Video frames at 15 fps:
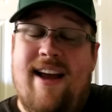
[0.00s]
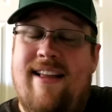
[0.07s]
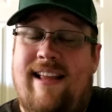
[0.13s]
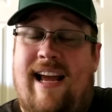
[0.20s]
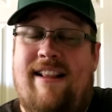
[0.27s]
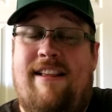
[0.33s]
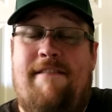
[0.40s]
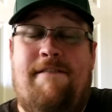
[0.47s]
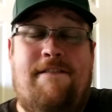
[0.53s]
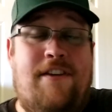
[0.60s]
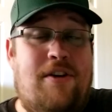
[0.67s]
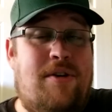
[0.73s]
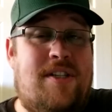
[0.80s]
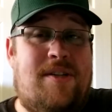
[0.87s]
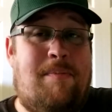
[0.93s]
They had the
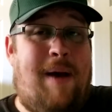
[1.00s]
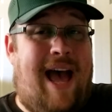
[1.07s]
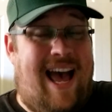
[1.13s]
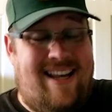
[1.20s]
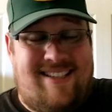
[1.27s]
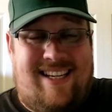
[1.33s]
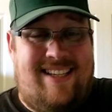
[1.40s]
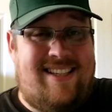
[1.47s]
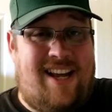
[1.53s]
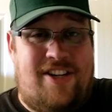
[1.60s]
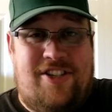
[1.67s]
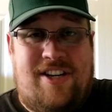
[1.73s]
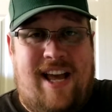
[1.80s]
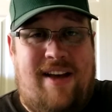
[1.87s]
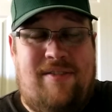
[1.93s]
fewest passing
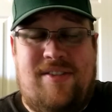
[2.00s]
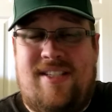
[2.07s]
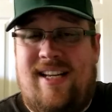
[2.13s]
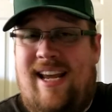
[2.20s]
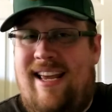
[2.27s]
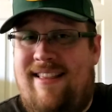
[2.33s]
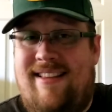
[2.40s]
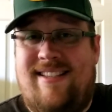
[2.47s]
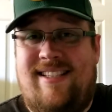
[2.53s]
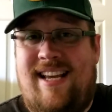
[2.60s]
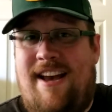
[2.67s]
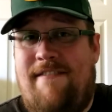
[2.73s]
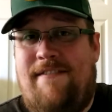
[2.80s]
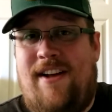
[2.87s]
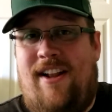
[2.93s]
touchdowns in the C
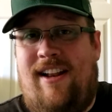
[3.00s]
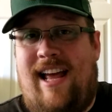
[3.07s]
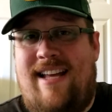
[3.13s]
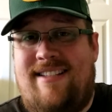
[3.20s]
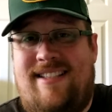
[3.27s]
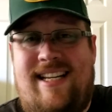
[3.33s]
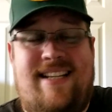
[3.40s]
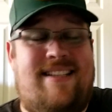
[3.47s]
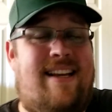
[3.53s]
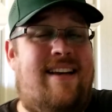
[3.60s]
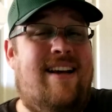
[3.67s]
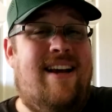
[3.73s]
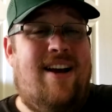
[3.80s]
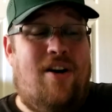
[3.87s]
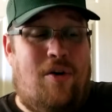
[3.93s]
F L last season,